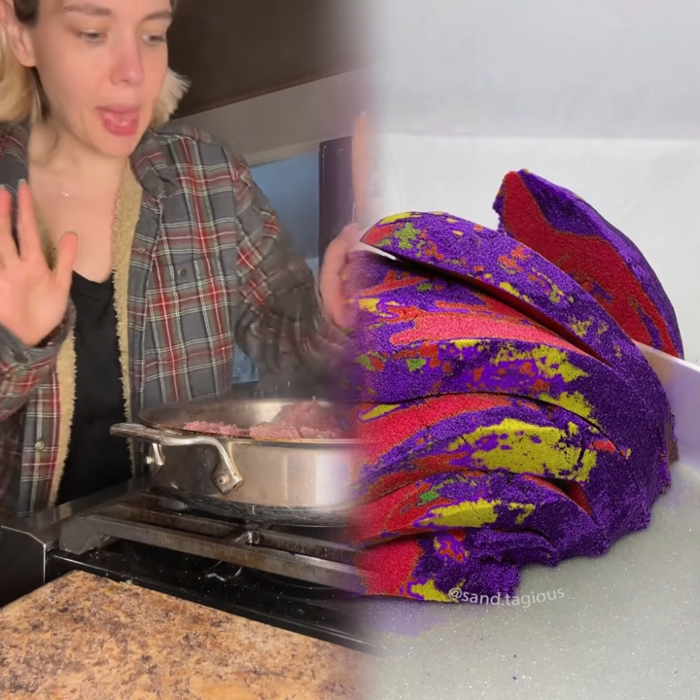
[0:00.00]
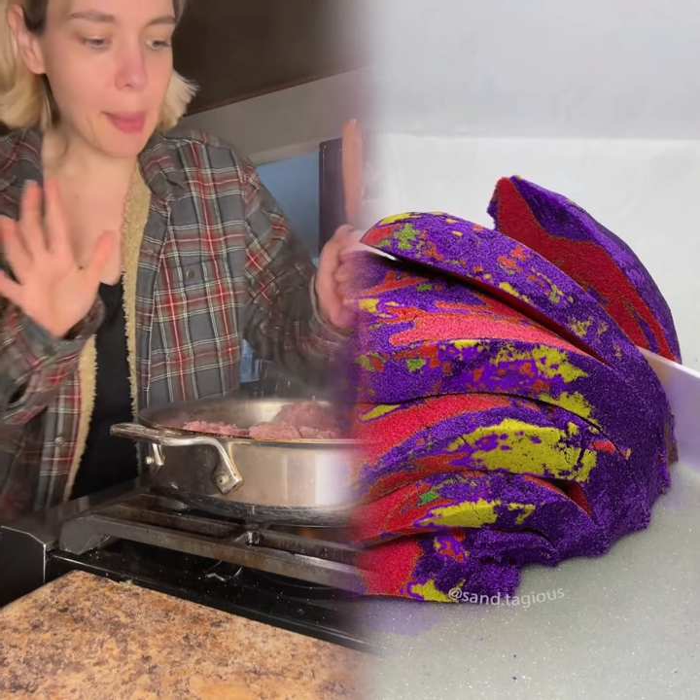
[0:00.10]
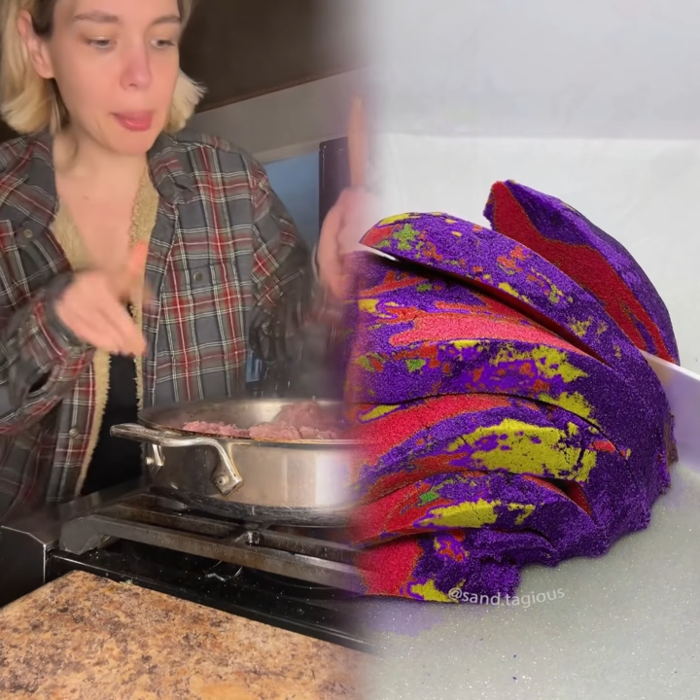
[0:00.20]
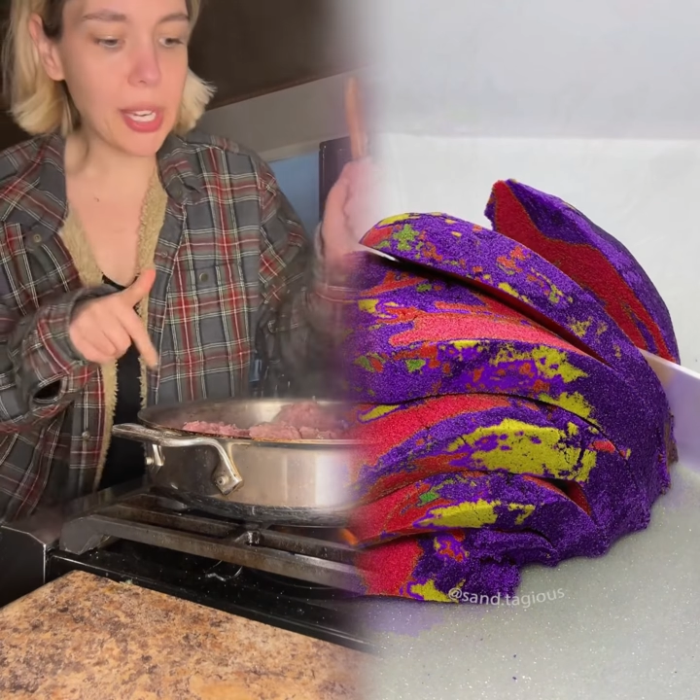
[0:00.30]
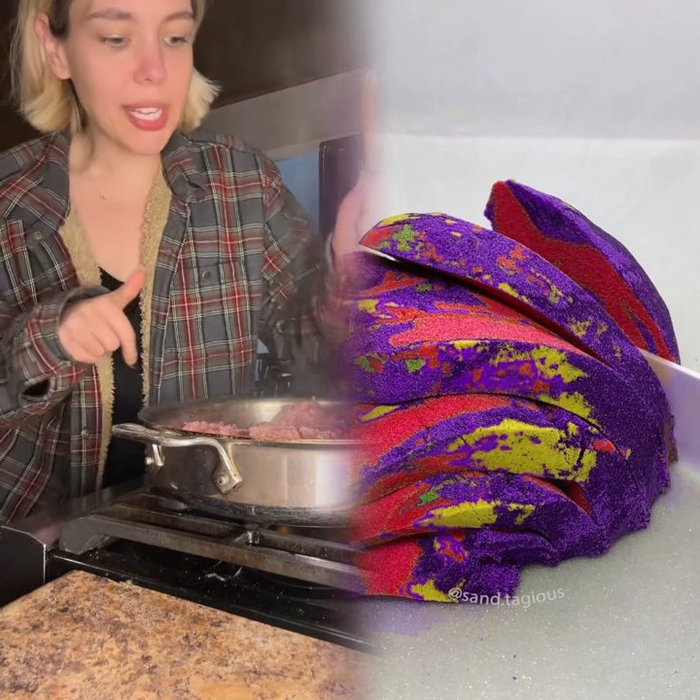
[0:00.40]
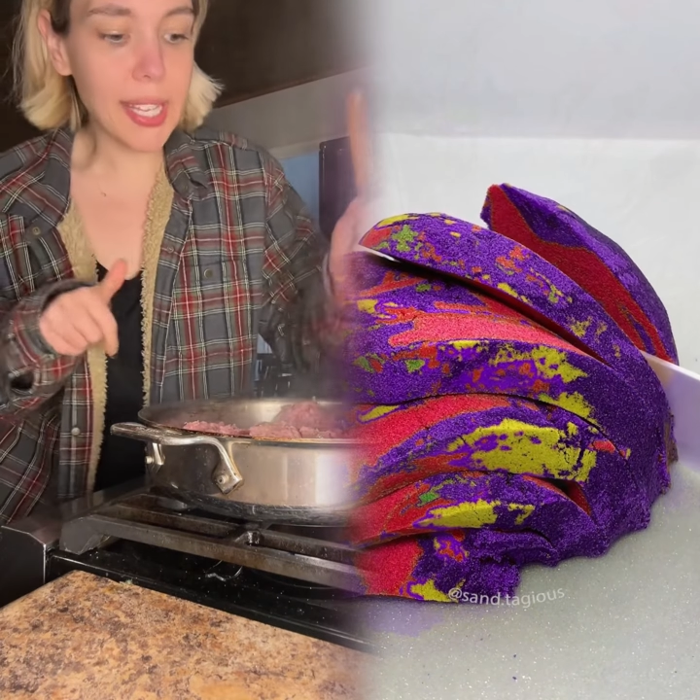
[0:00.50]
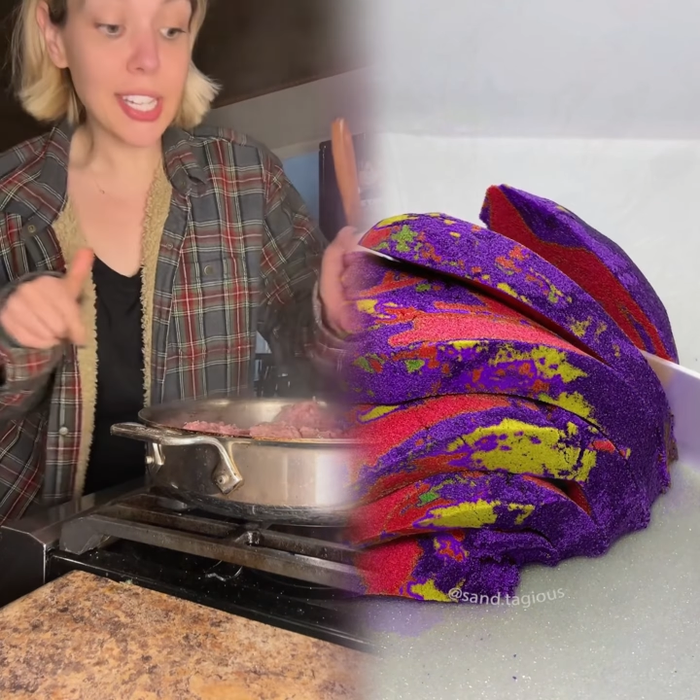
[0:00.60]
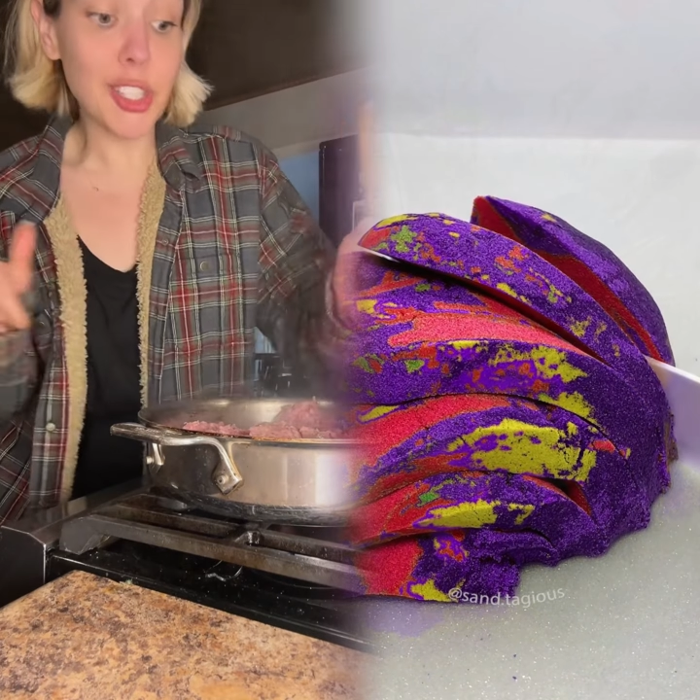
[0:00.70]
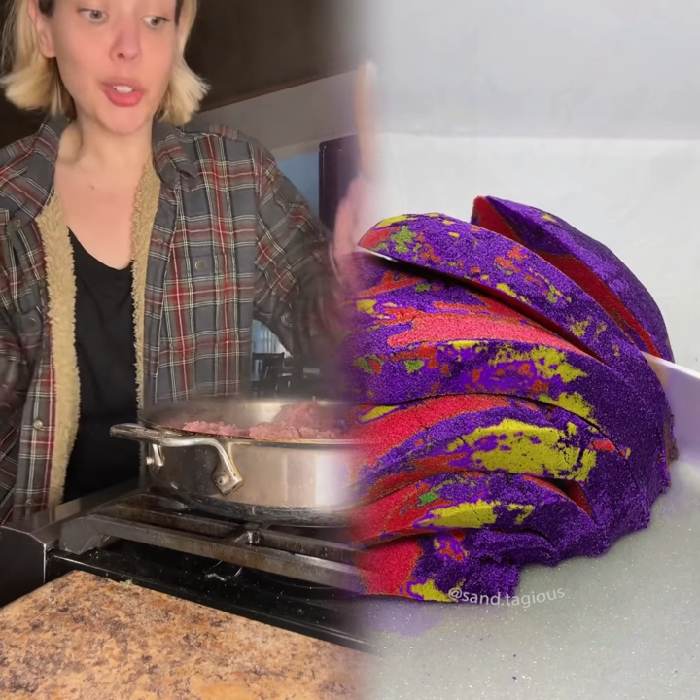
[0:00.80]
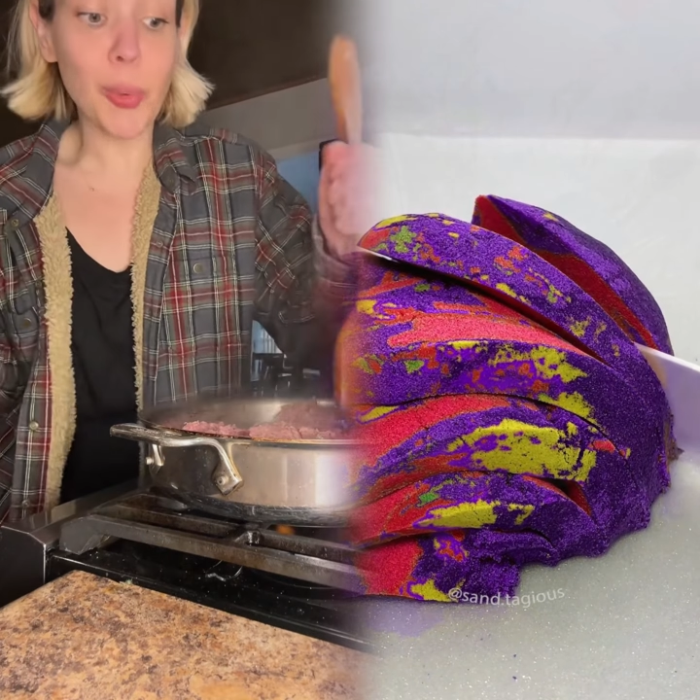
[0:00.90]
I put it
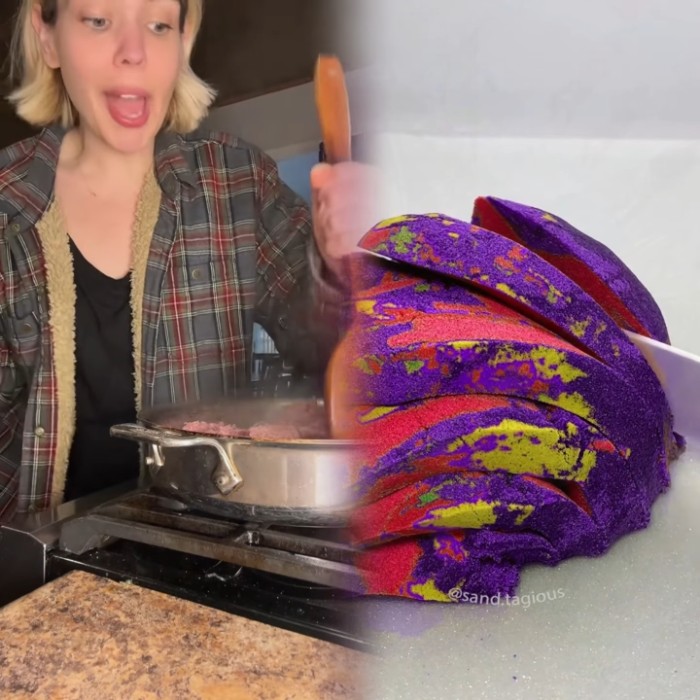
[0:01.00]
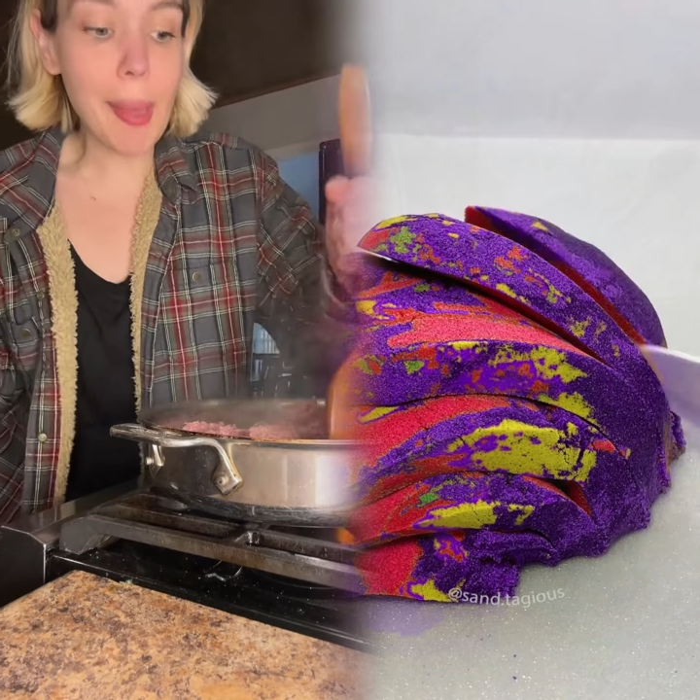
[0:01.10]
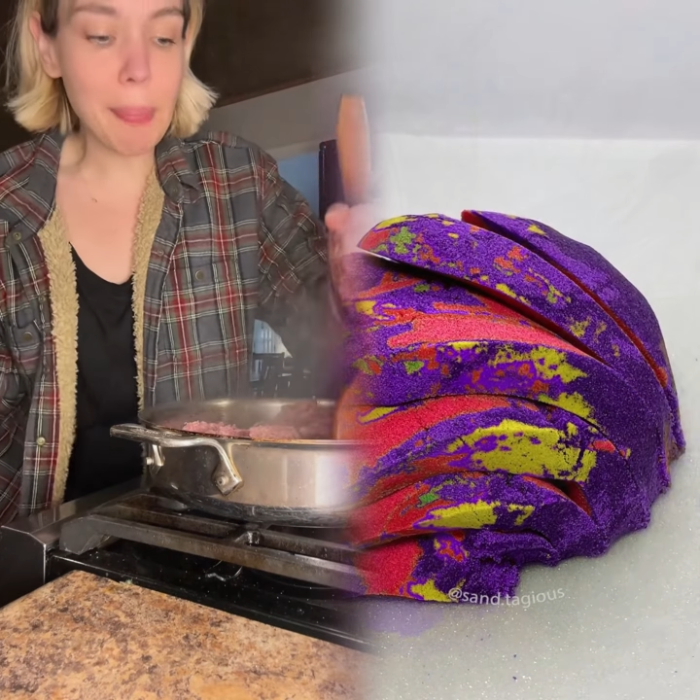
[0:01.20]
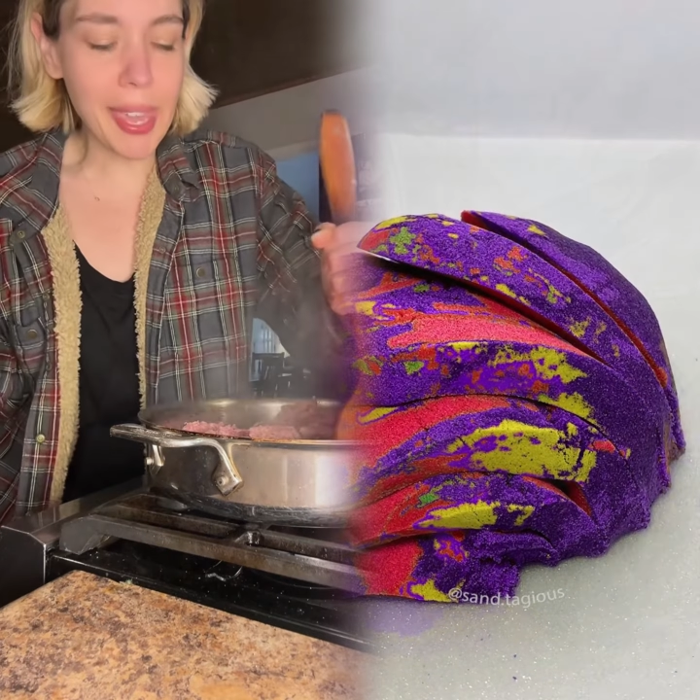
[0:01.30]
in a dry